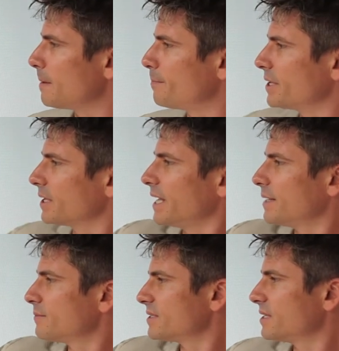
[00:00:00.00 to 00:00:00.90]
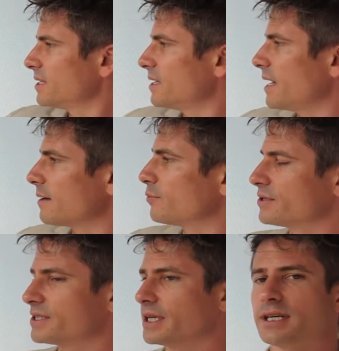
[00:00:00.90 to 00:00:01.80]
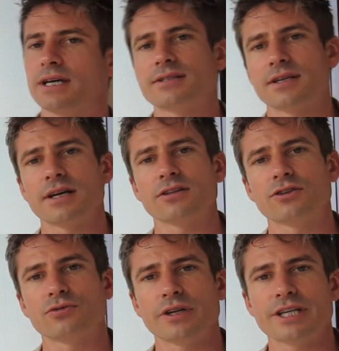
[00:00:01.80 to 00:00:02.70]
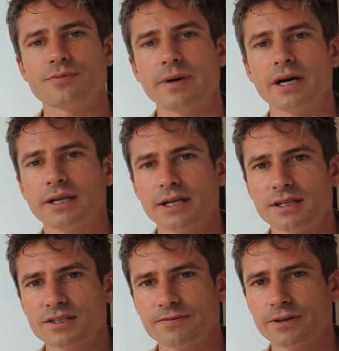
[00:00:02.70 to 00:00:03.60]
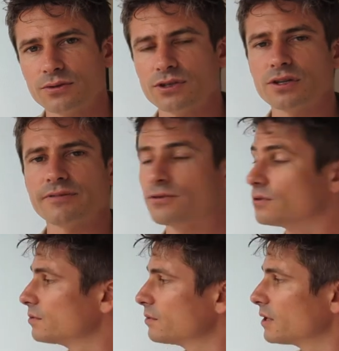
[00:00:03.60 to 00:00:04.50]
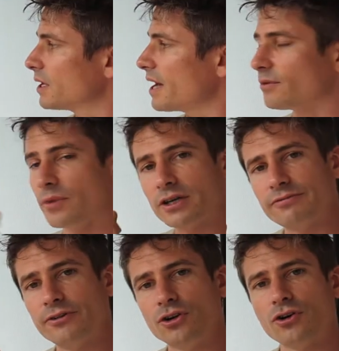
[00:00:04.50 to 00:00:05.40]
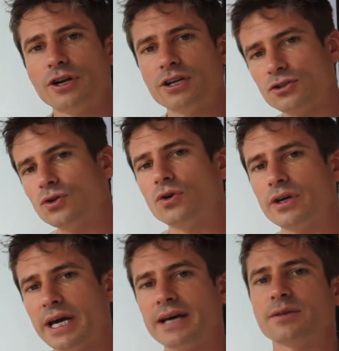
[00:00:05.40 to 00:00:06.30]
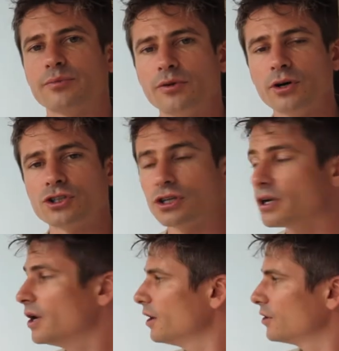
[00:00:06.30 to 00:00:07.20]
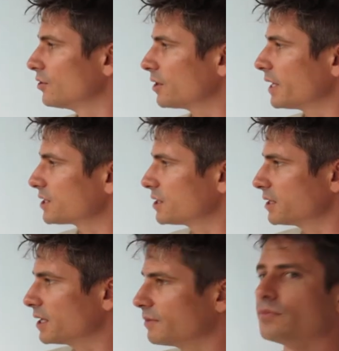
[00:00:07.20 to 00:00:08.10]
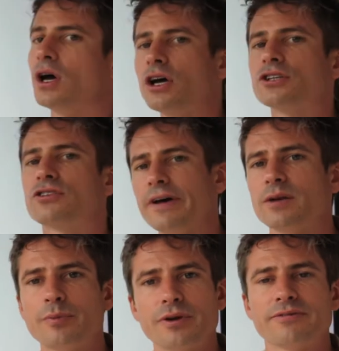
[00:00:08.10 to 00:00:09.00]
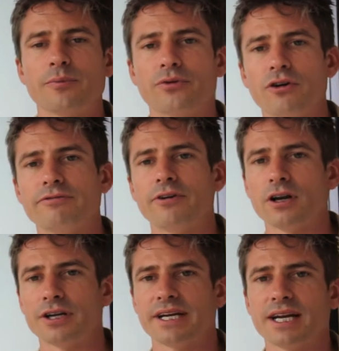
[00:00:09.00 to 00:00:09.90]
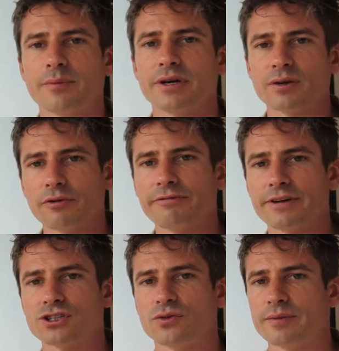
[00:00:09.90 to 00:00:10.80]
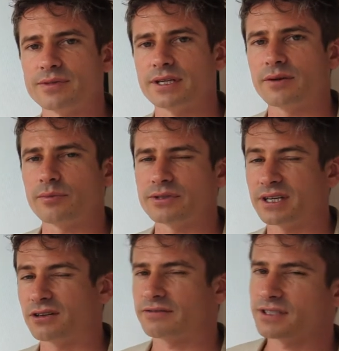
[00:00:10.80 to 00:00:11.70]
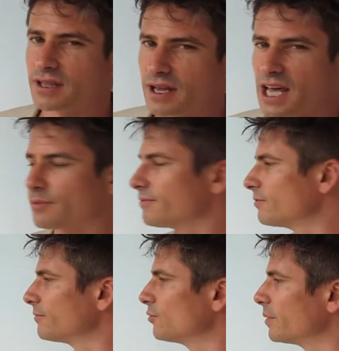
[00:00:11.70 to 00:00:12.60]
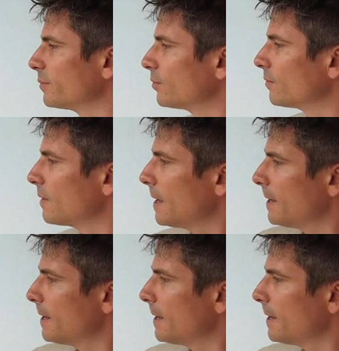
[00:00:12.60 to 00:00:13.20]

Being an MC and a presenter is another little niche market in this field. If you have a microphone on and you're talking at the promotion, you can actually develop a bit of a profile and end up being a professional MC and a presenter. I've seen that happen for a few people.